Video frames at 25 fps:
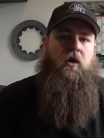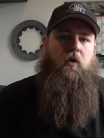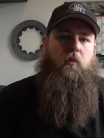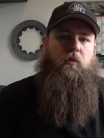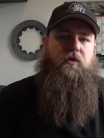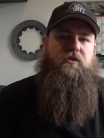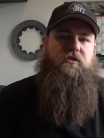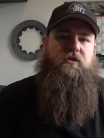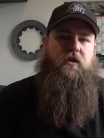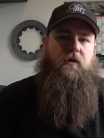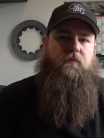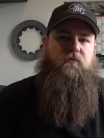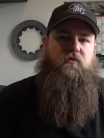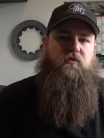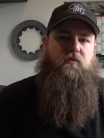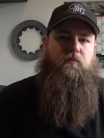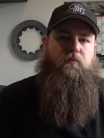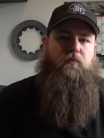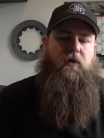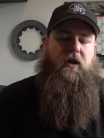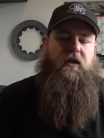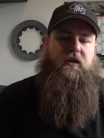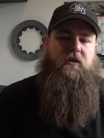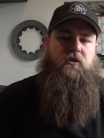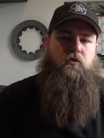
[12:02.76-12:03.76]
which comes with
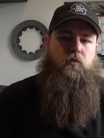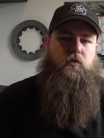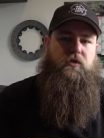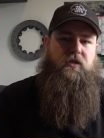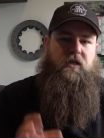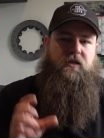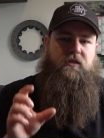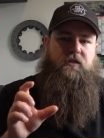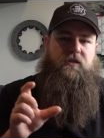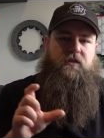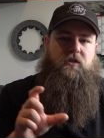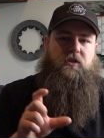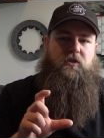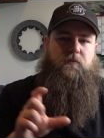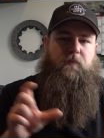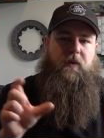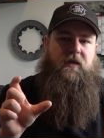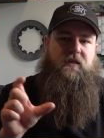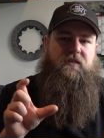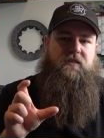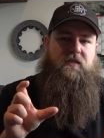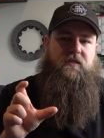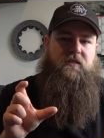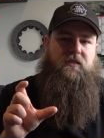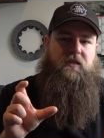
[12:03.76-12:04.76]
brackets, which actually
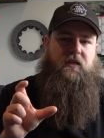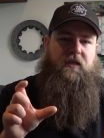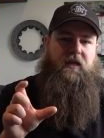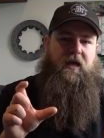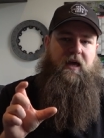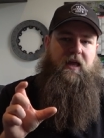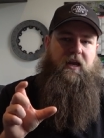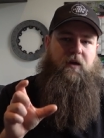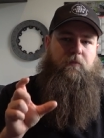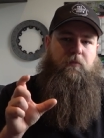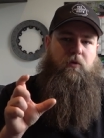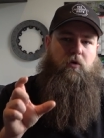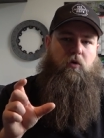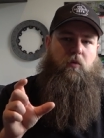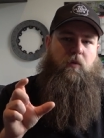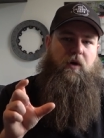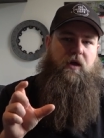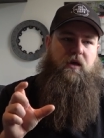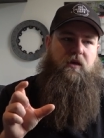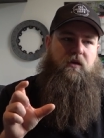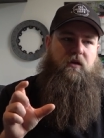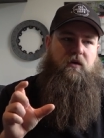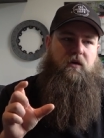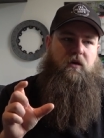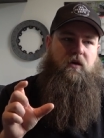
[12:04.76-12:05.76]
spaces the caliper
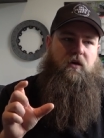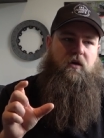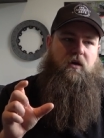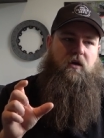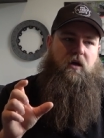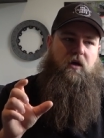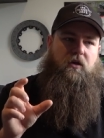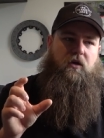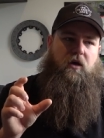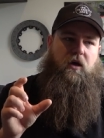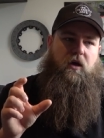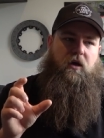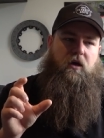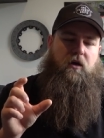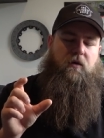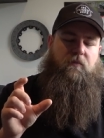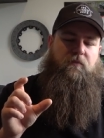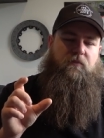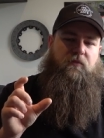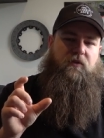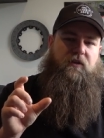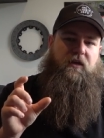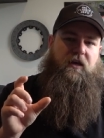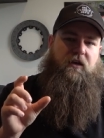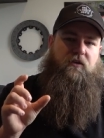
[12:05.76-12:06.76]
away
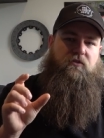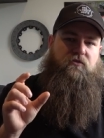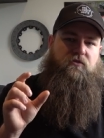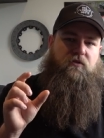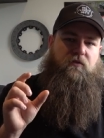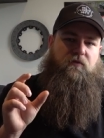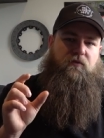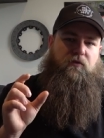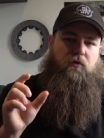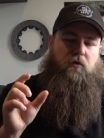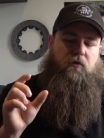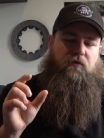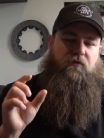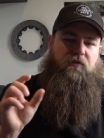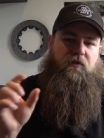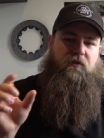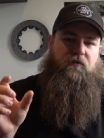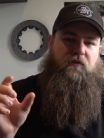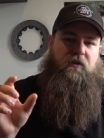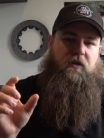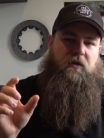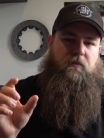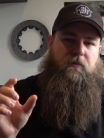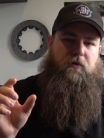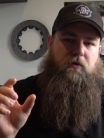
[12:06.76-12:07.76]
um, the extra sort of
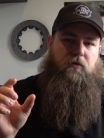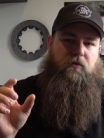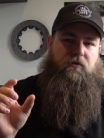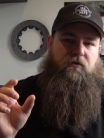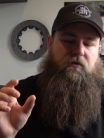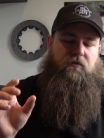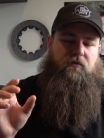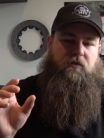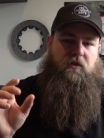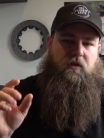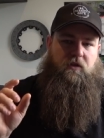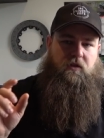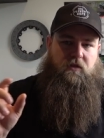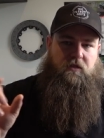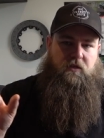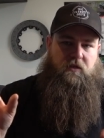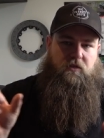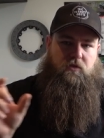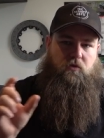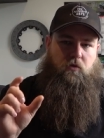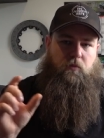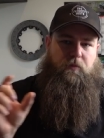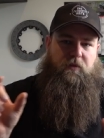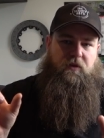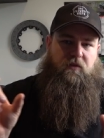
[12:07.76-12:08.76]
15mm, because obviously the
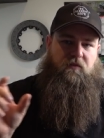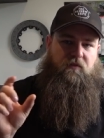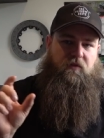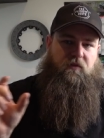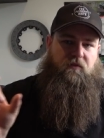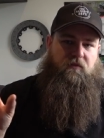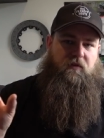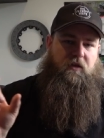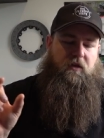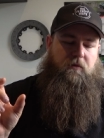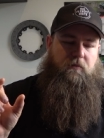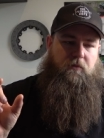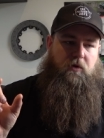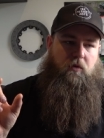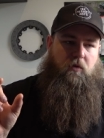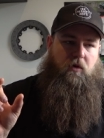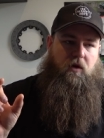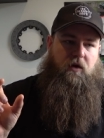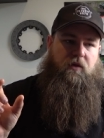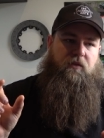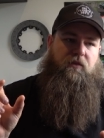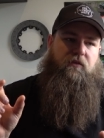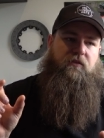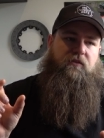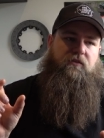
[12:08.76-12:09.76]
disc will be 15mm
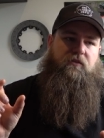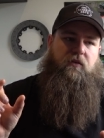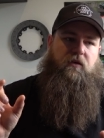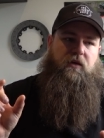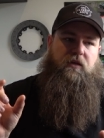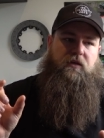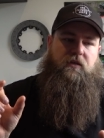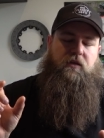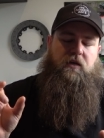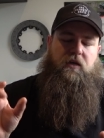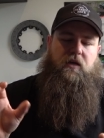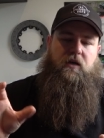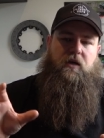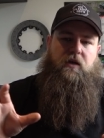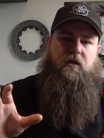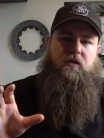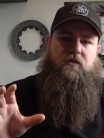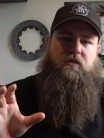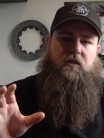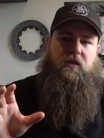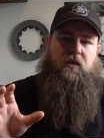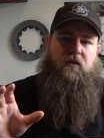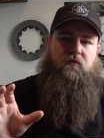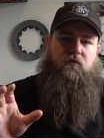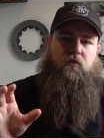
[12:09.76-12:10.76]
either side,
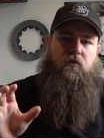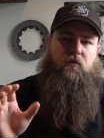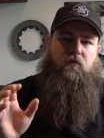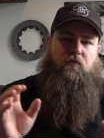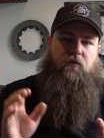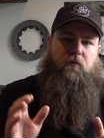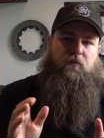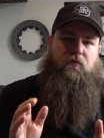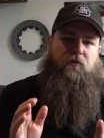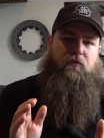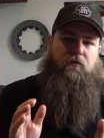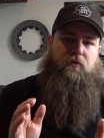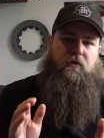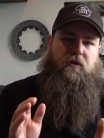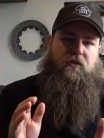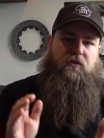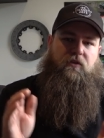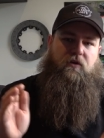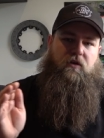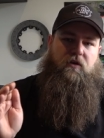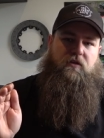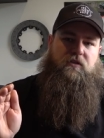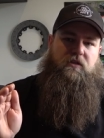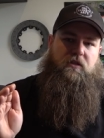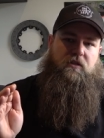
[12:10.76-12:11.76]
to give you from
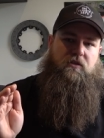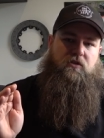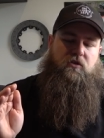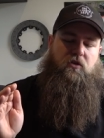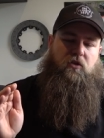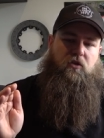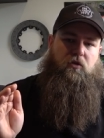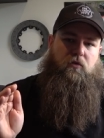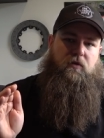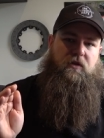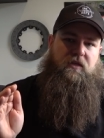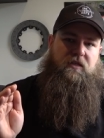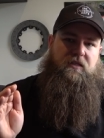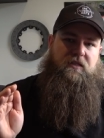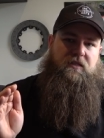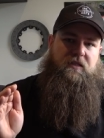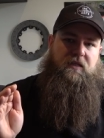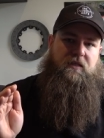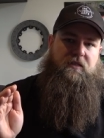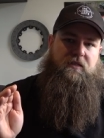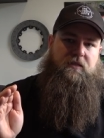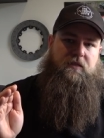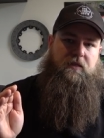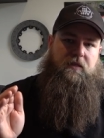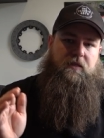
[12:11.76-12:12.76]
330 to
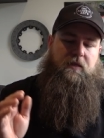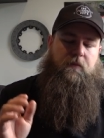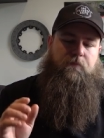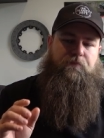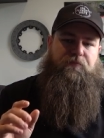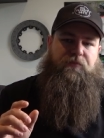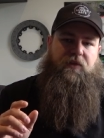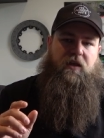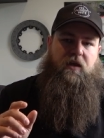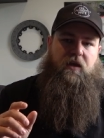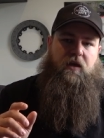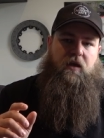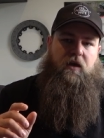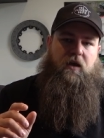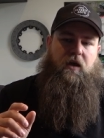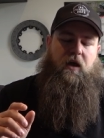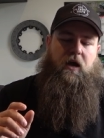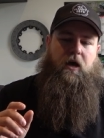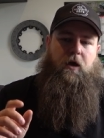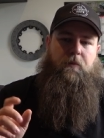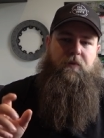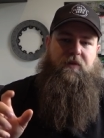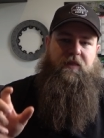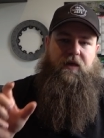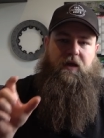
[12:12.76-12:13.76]
360.
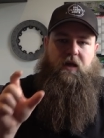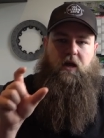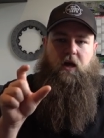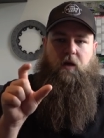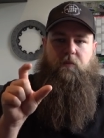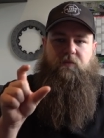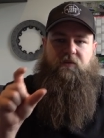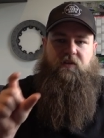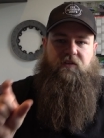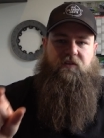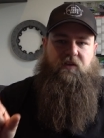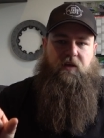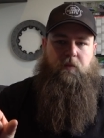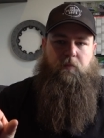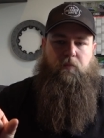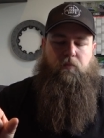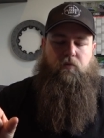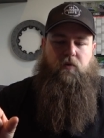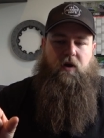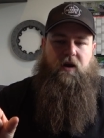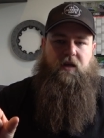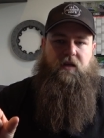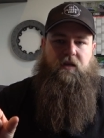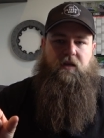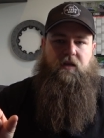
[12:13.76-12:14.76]
Um, and that comes as a
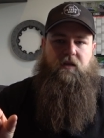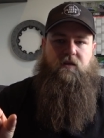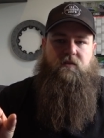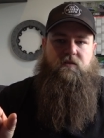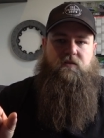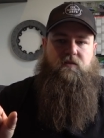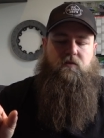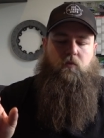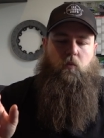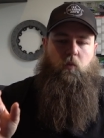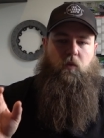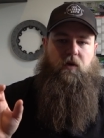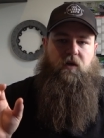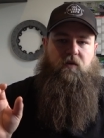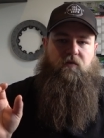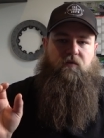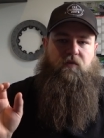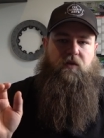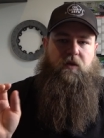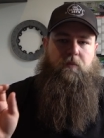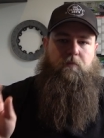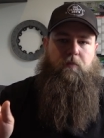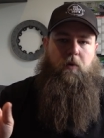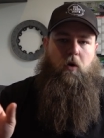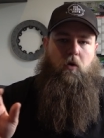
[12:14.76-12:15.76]
bracket with
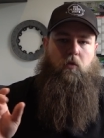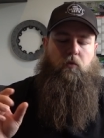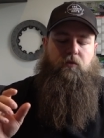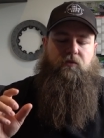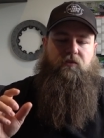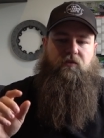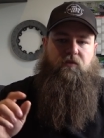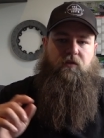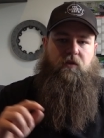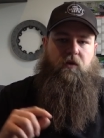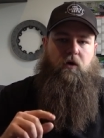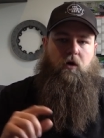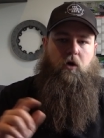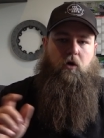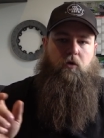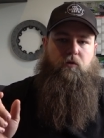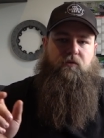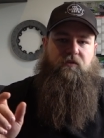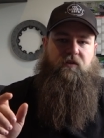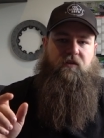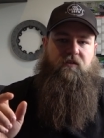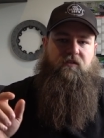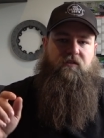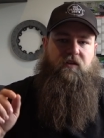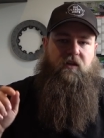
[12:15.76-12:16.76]
the bolts, the
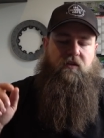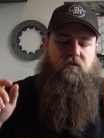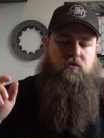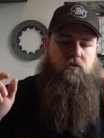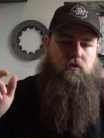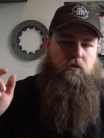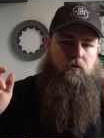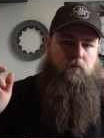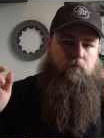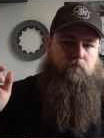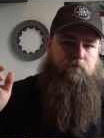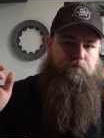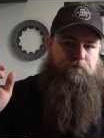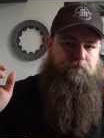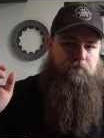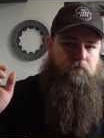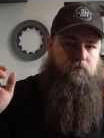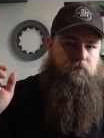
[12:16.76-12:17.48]
hose extension,